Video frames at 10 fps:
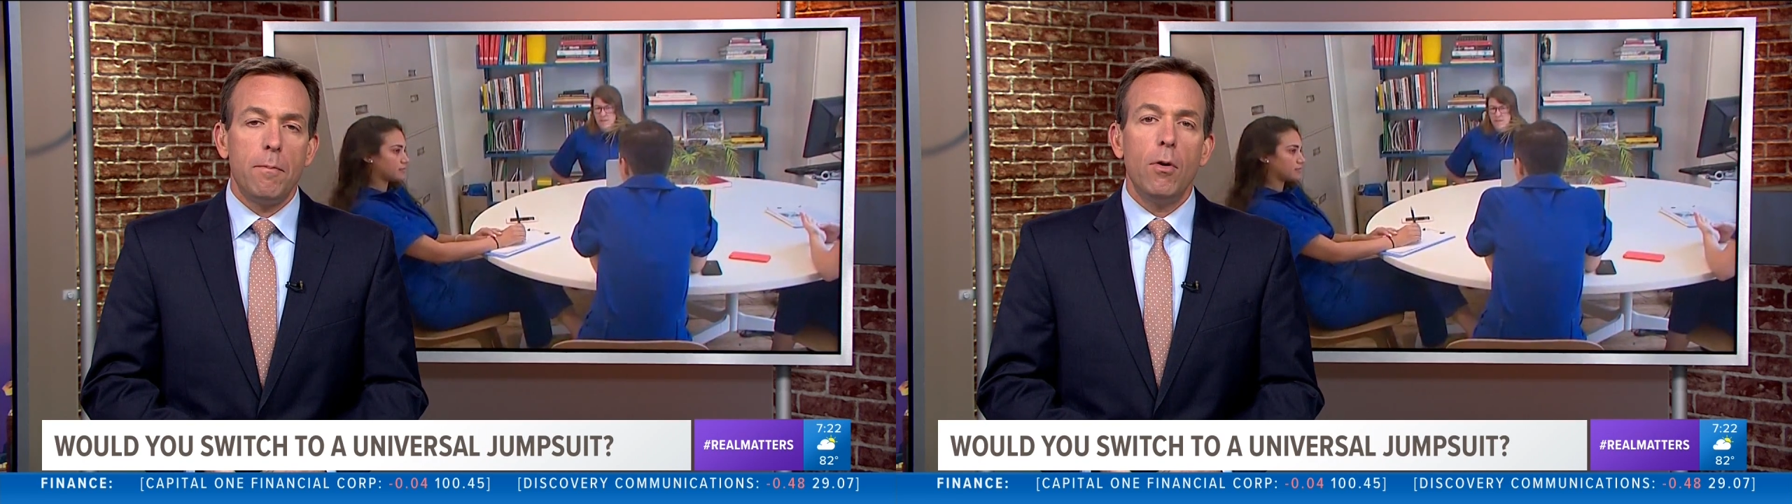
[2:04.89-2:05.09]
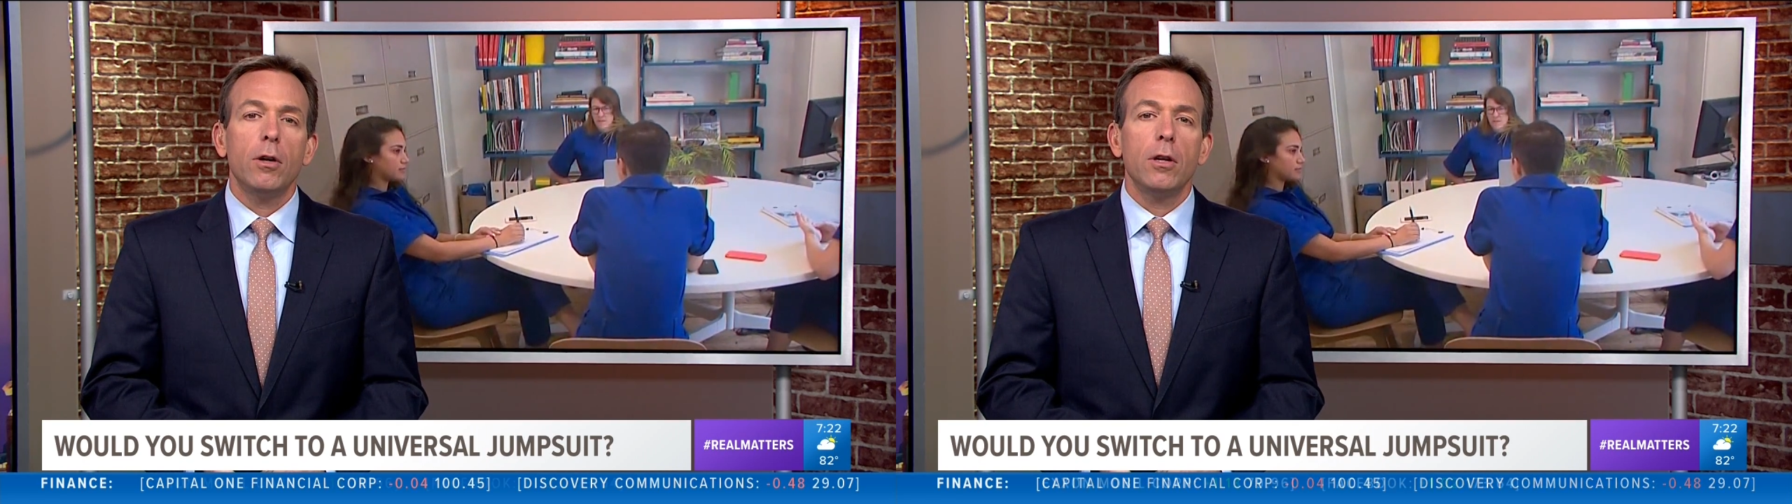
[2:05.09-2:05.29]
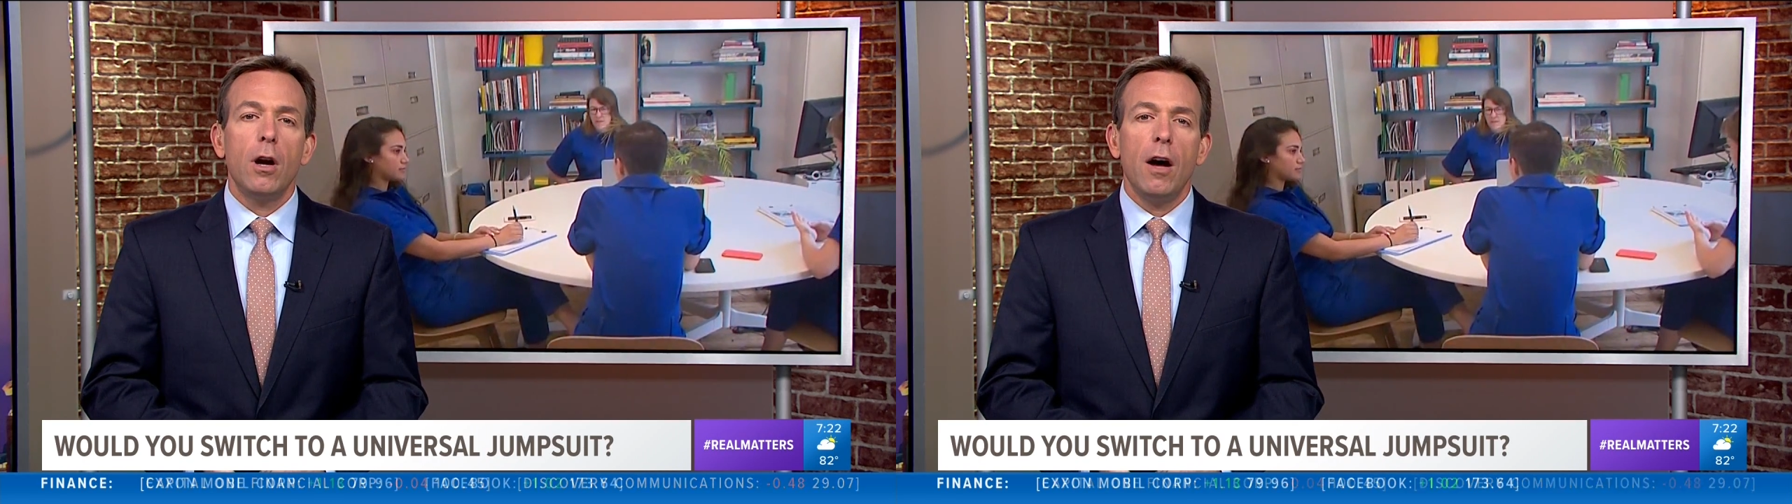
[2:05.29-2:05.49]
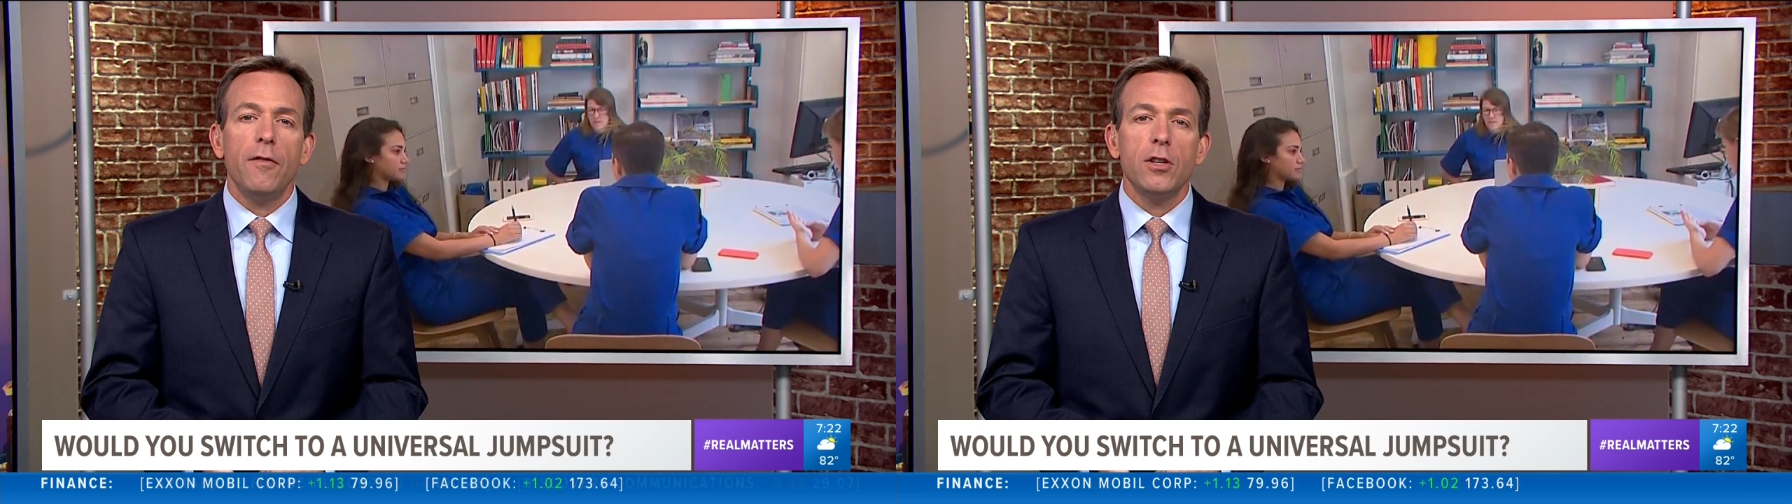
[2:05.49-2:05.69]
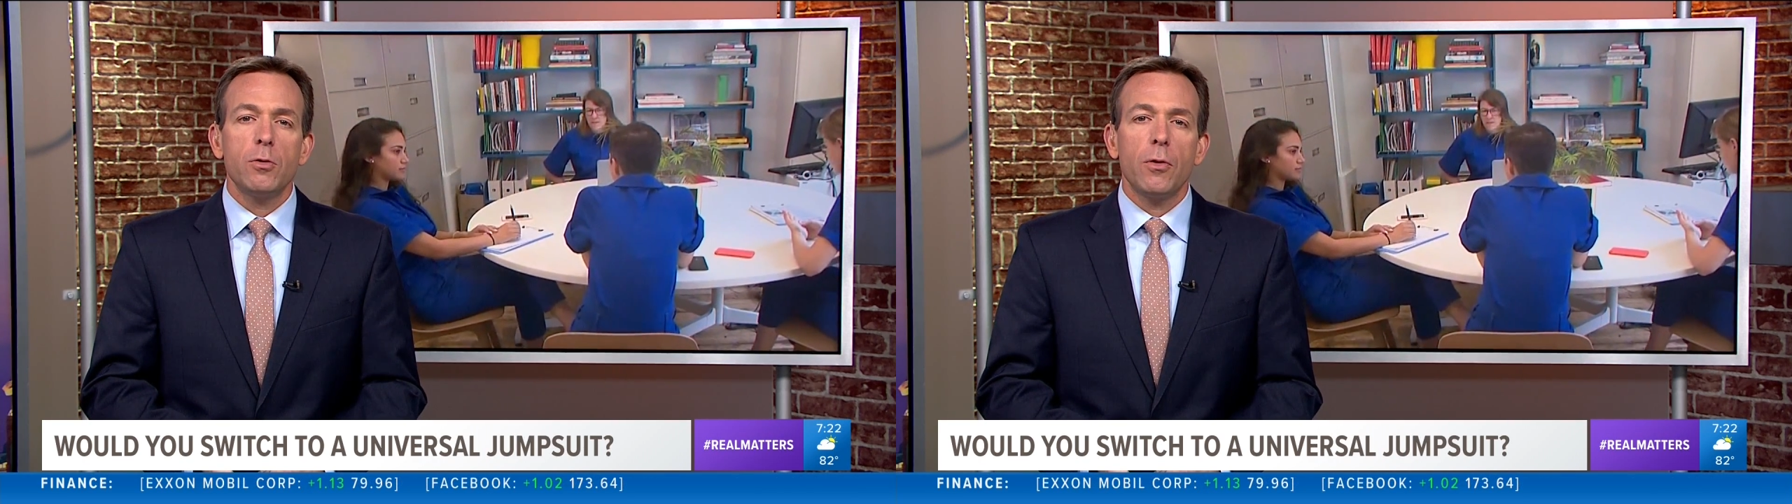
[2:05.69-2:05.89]
Brooklyn
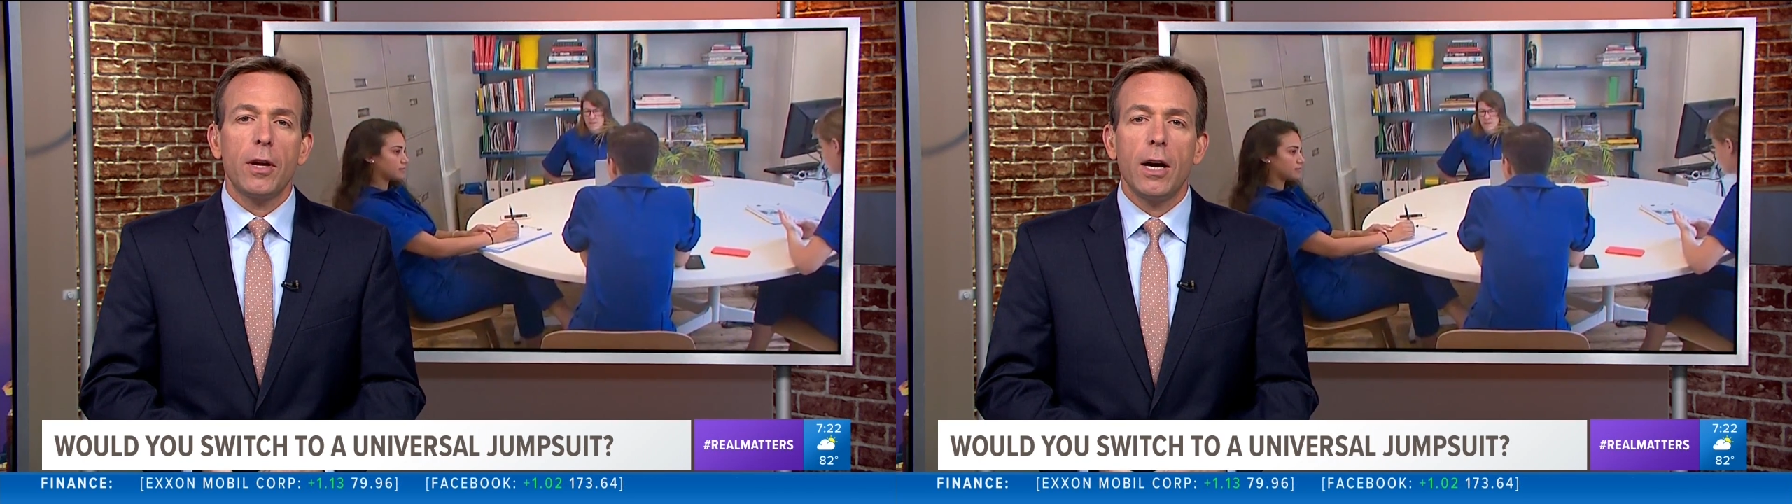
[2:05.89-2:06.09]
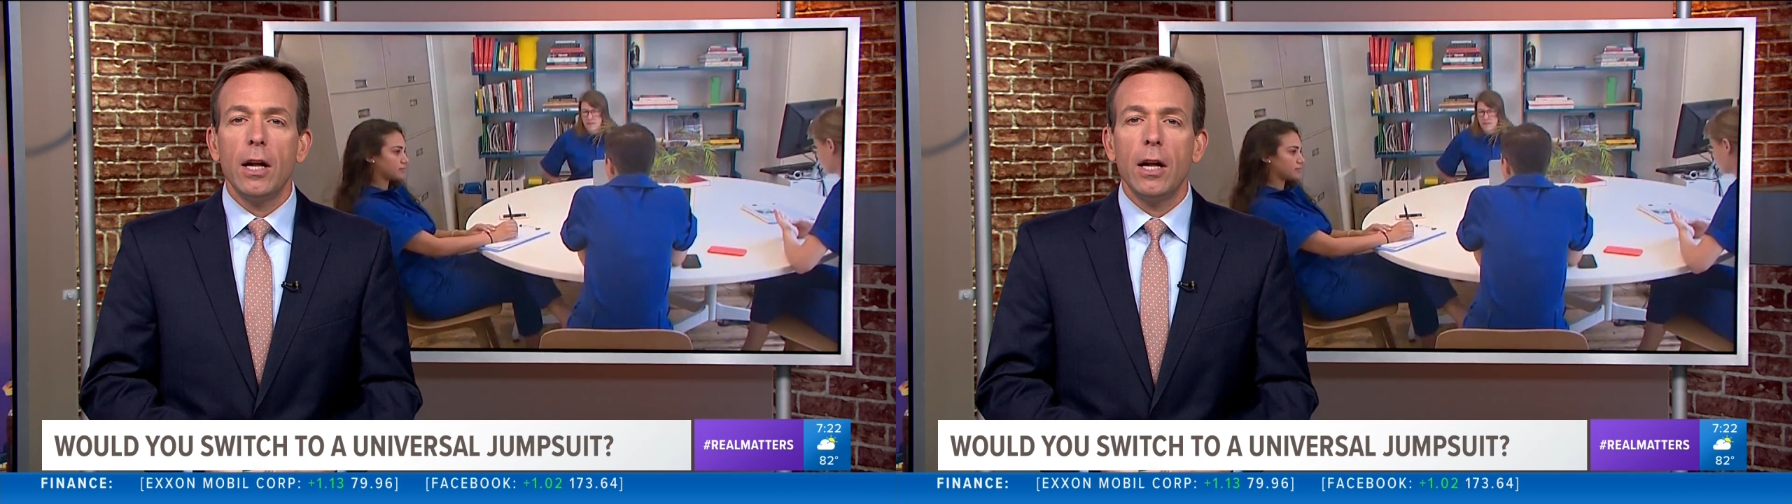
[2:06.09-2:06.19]
office where the